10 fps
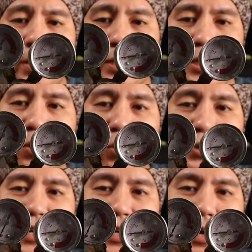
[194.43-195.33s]
it
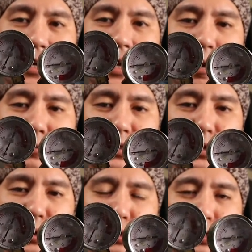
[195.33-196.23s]
only allows
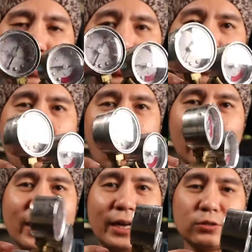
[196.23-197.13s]
you to
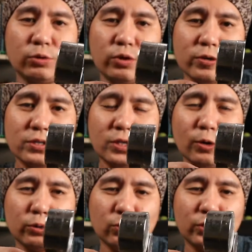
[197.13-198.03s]
connect to your
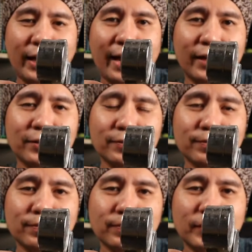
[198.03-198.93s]
CO2 tank
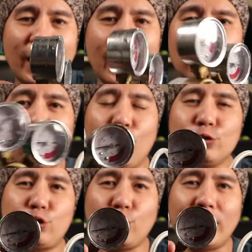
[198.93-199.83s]
and
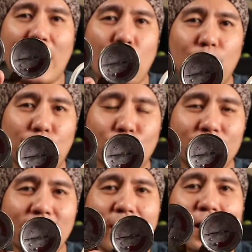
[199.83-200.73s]
control the output.
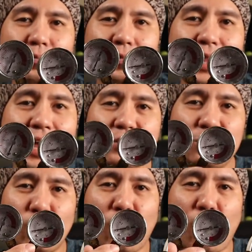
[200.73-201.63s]
There is
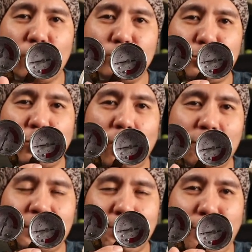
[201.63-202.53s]
no control
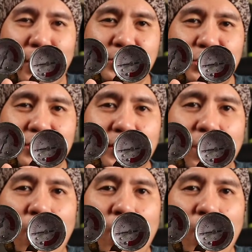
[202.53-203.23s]
of the pressure